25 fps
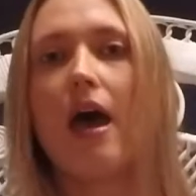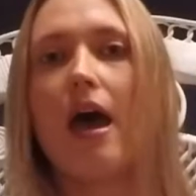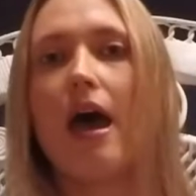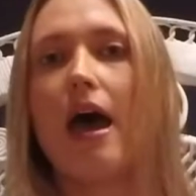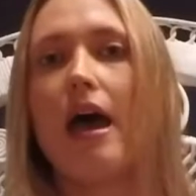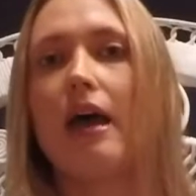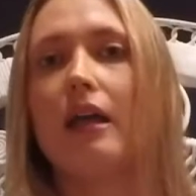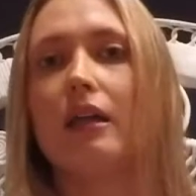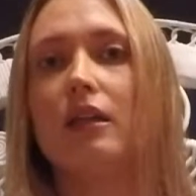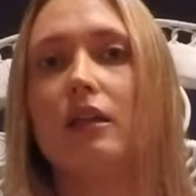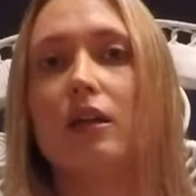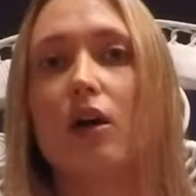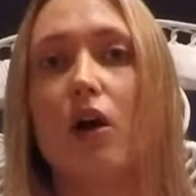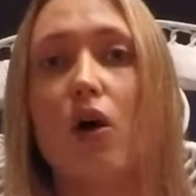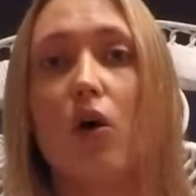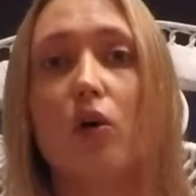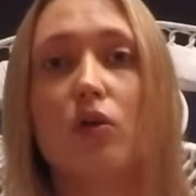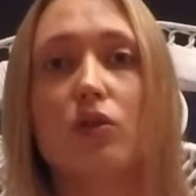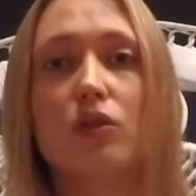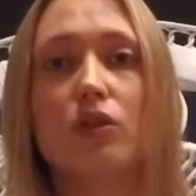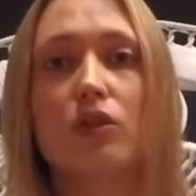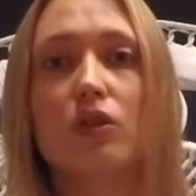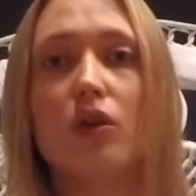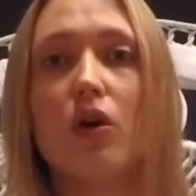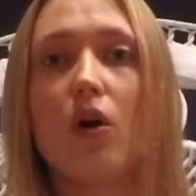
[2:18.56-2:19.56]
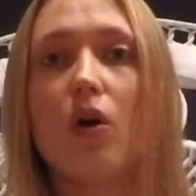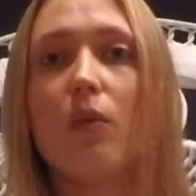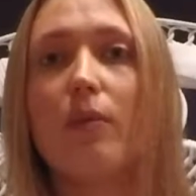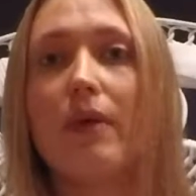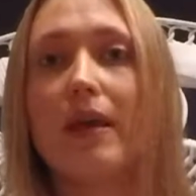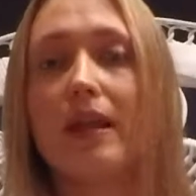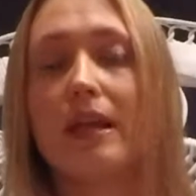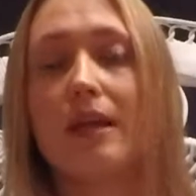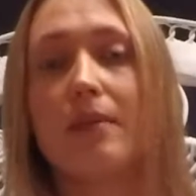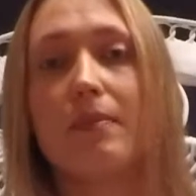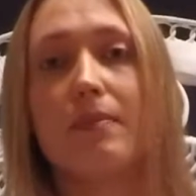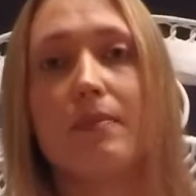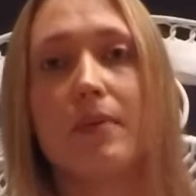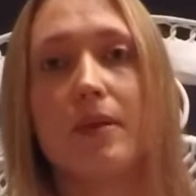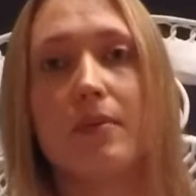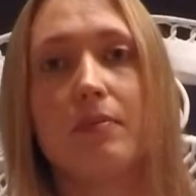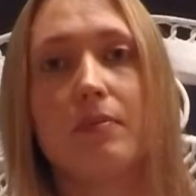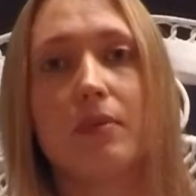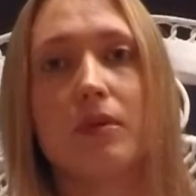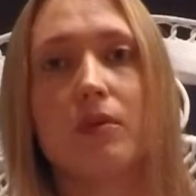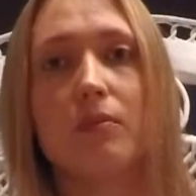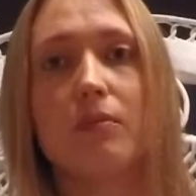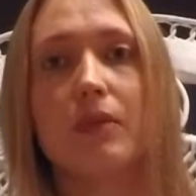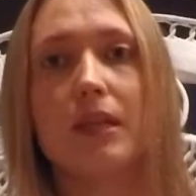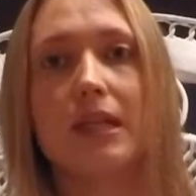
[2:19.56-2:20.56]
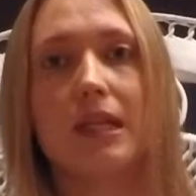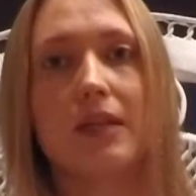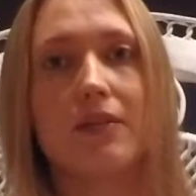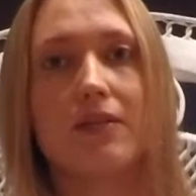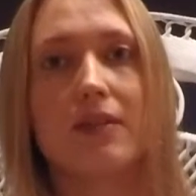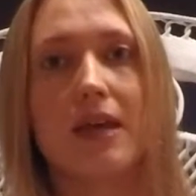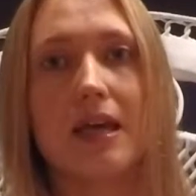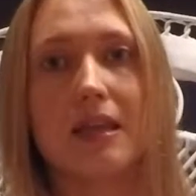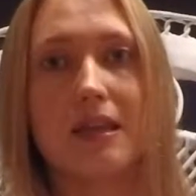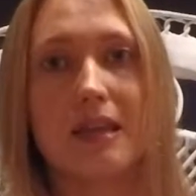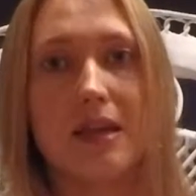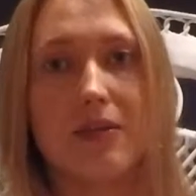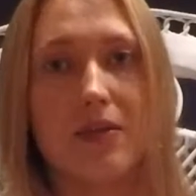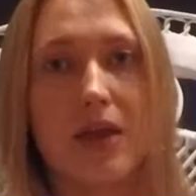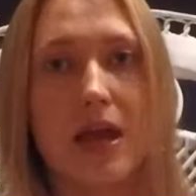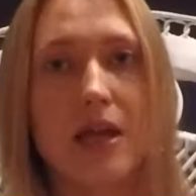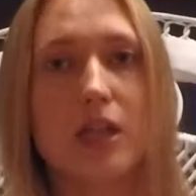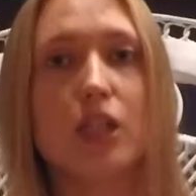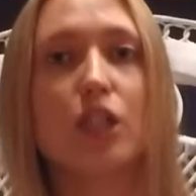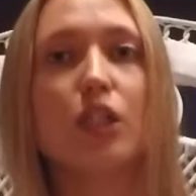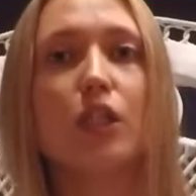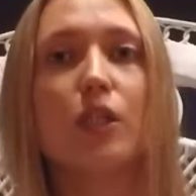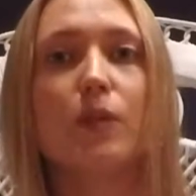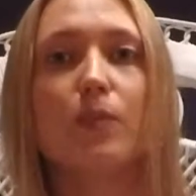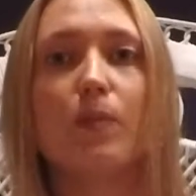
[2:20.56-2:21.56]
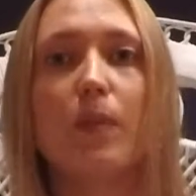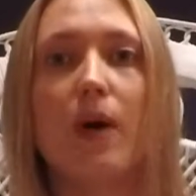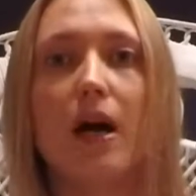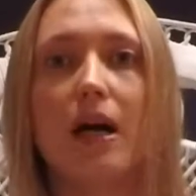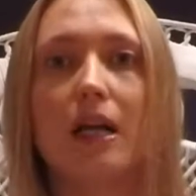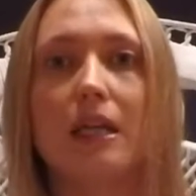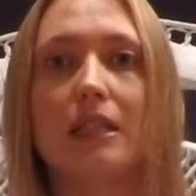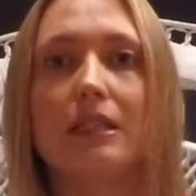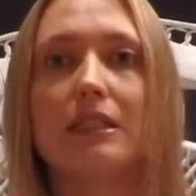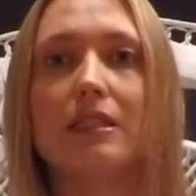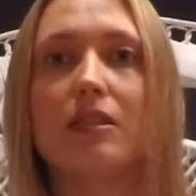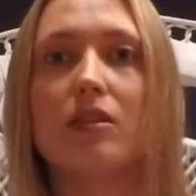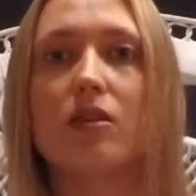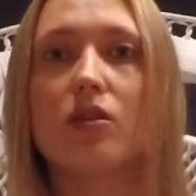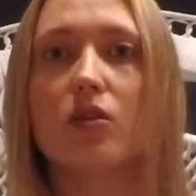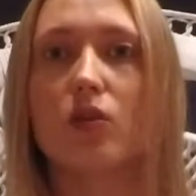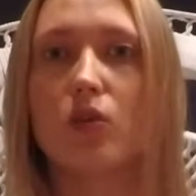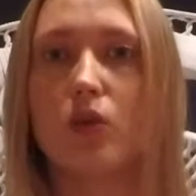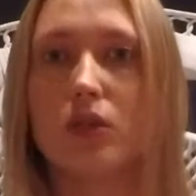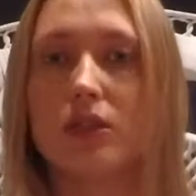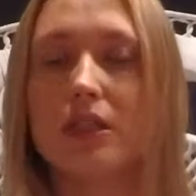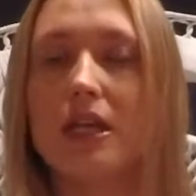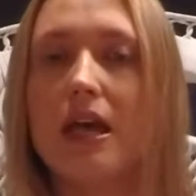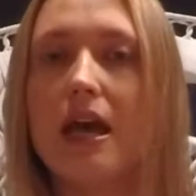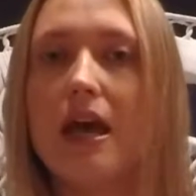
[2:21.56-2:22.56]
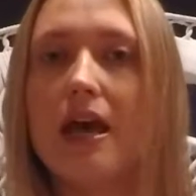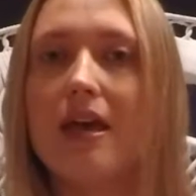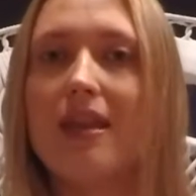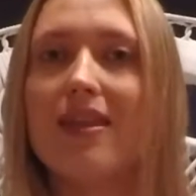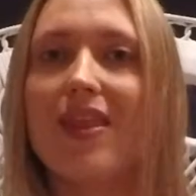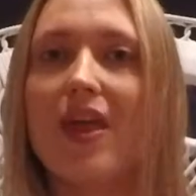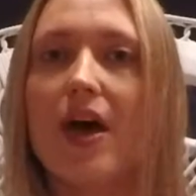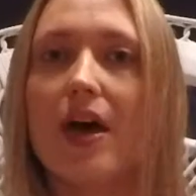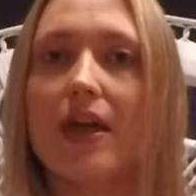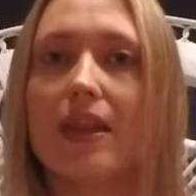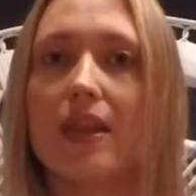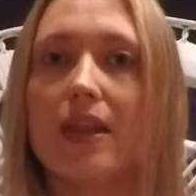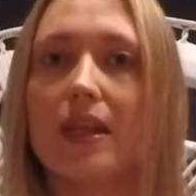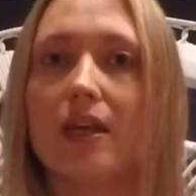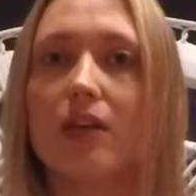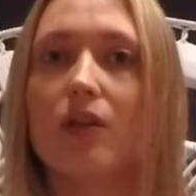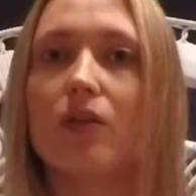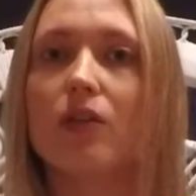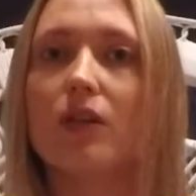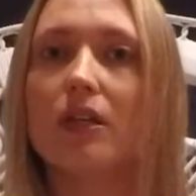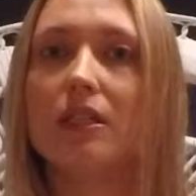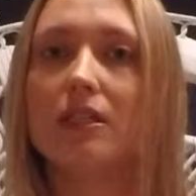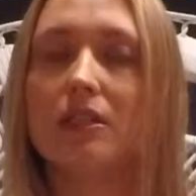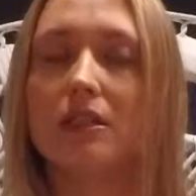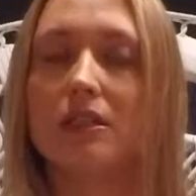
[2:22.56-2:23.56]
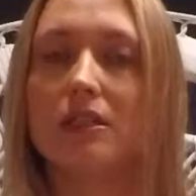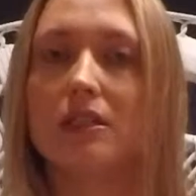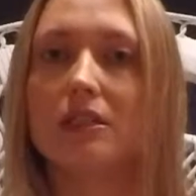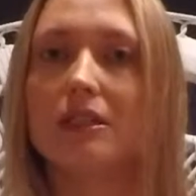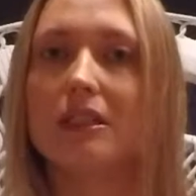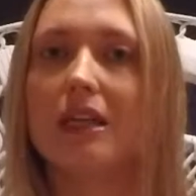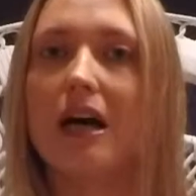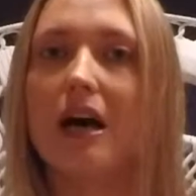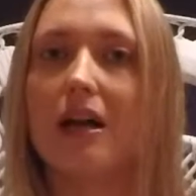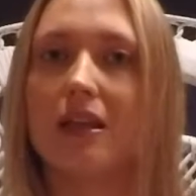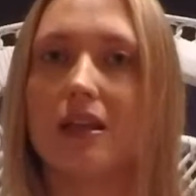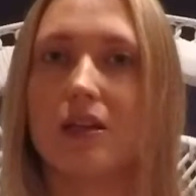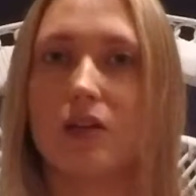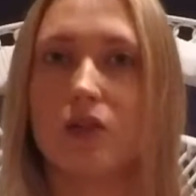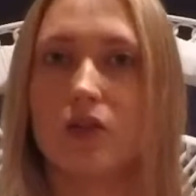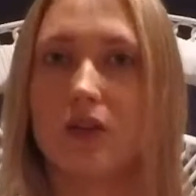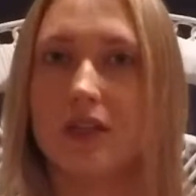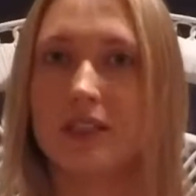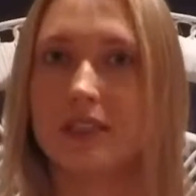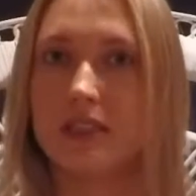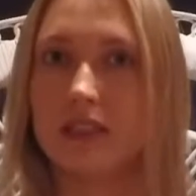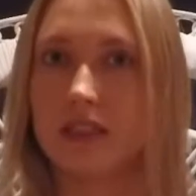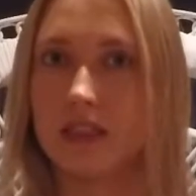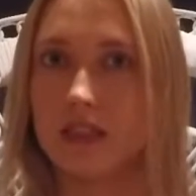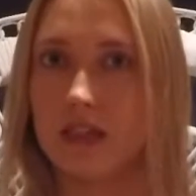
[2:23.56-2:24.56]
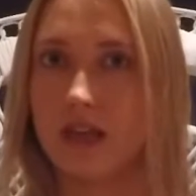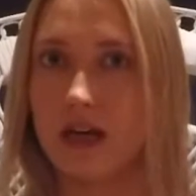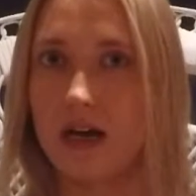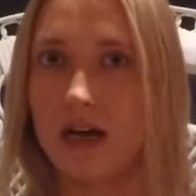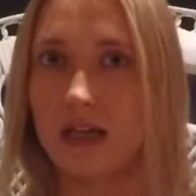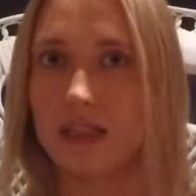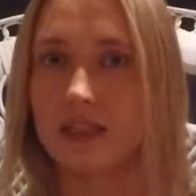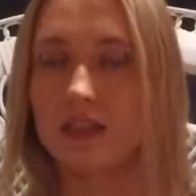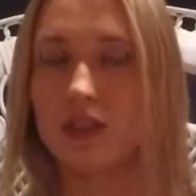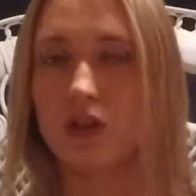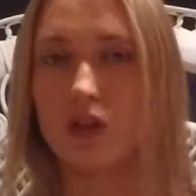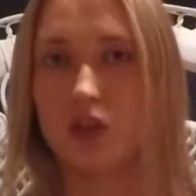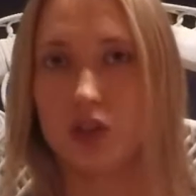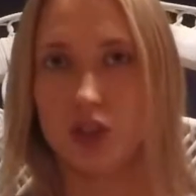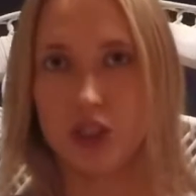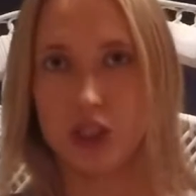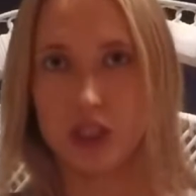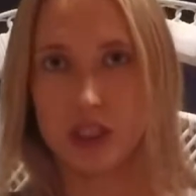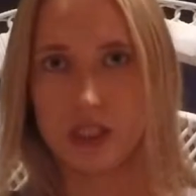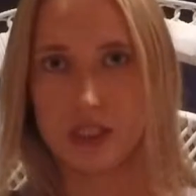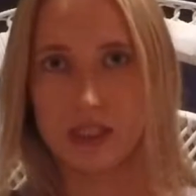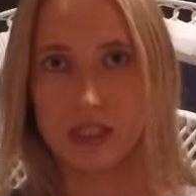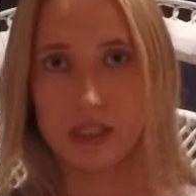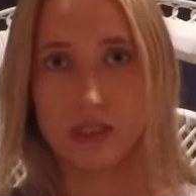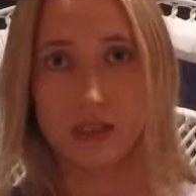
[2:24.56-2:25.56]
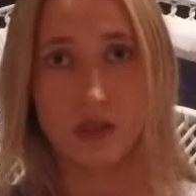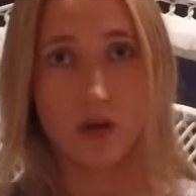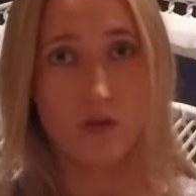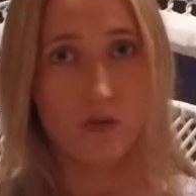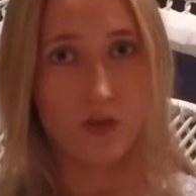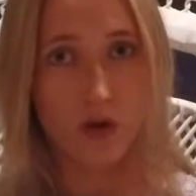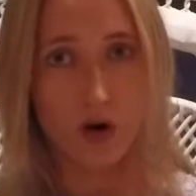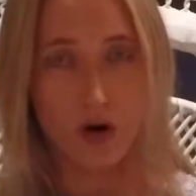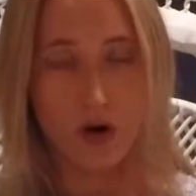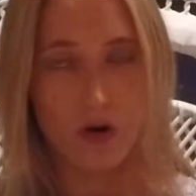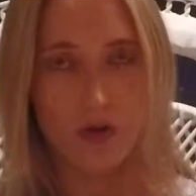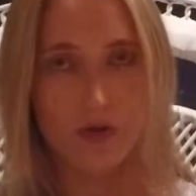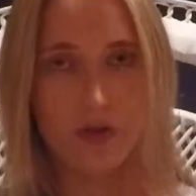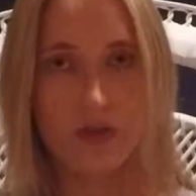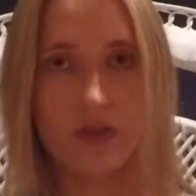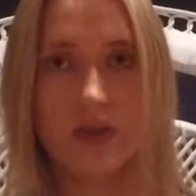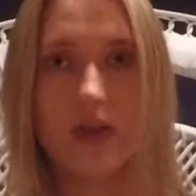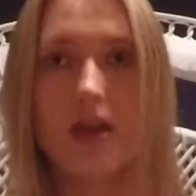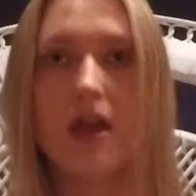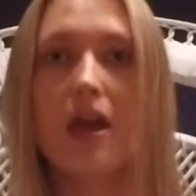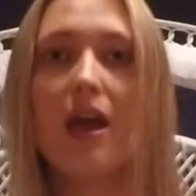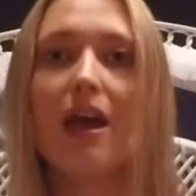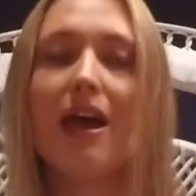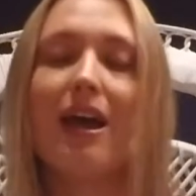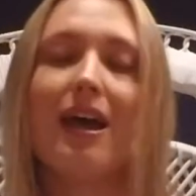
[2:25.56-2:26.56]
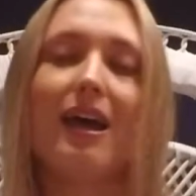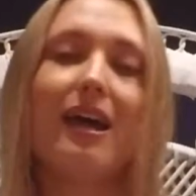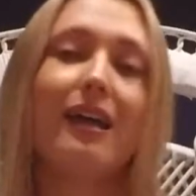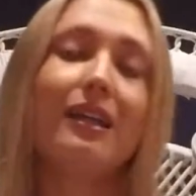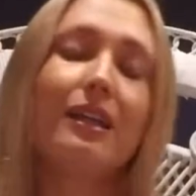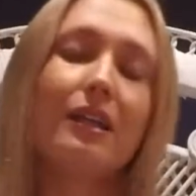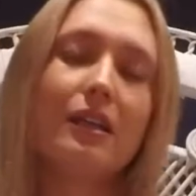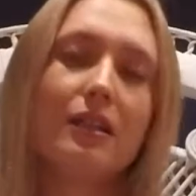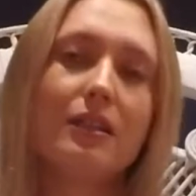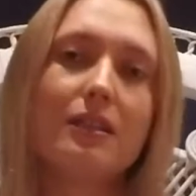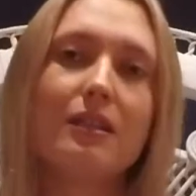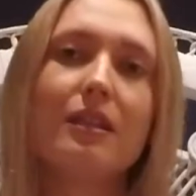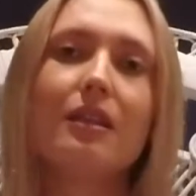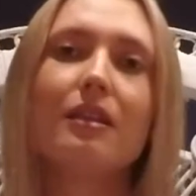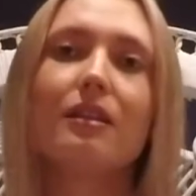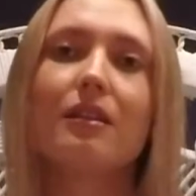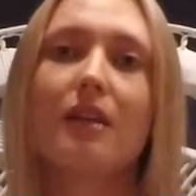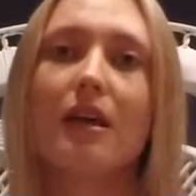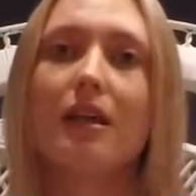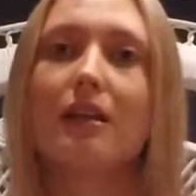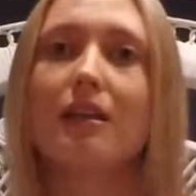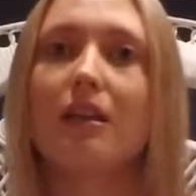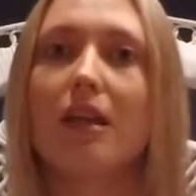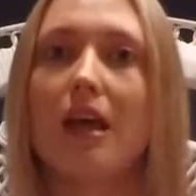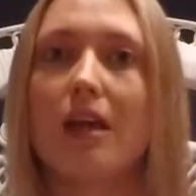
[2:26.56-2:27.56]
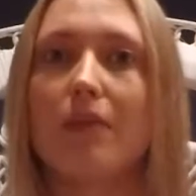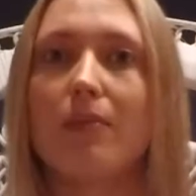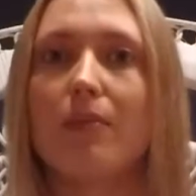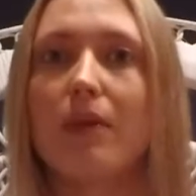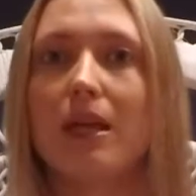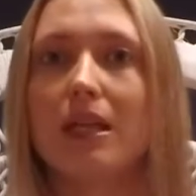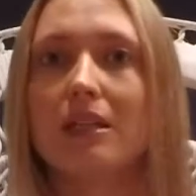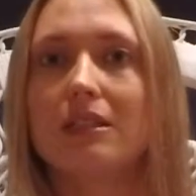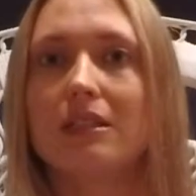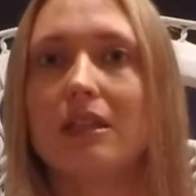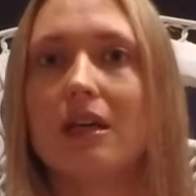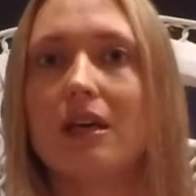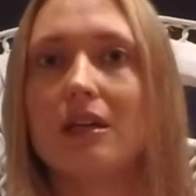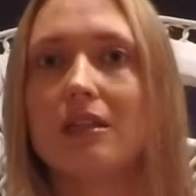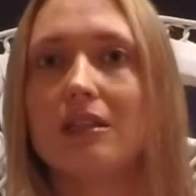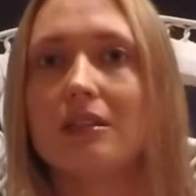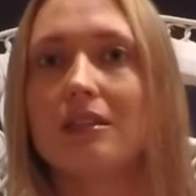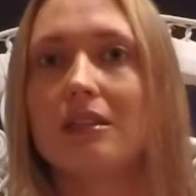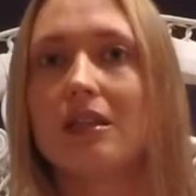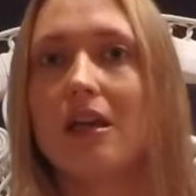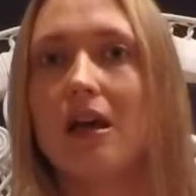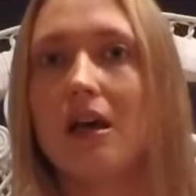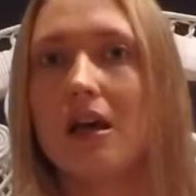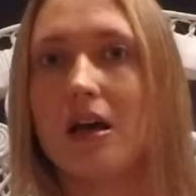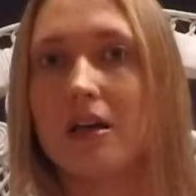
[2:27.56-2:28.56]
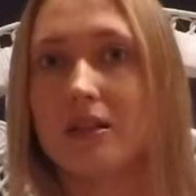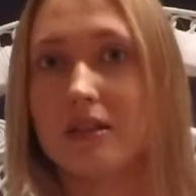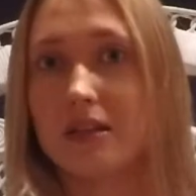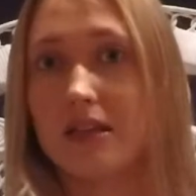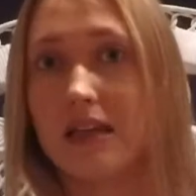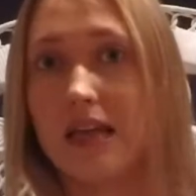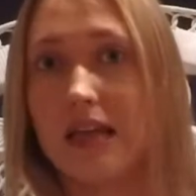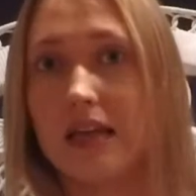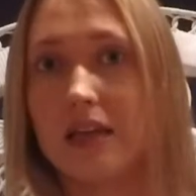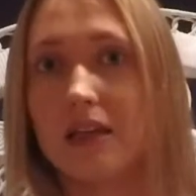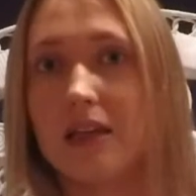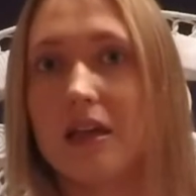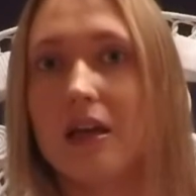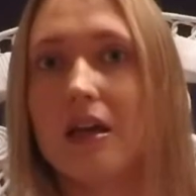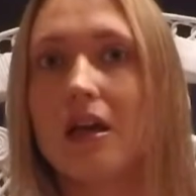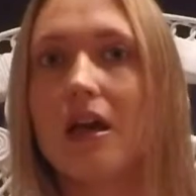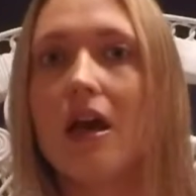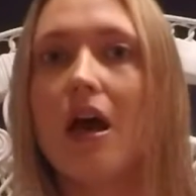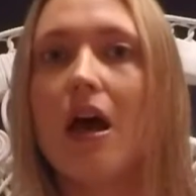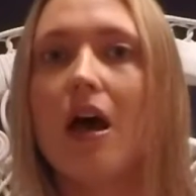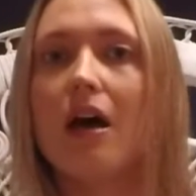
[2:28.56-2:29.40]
And also many people believe that the ancient minds thought that the crystals are the crystallized consciousness of earth. And I think that makes us think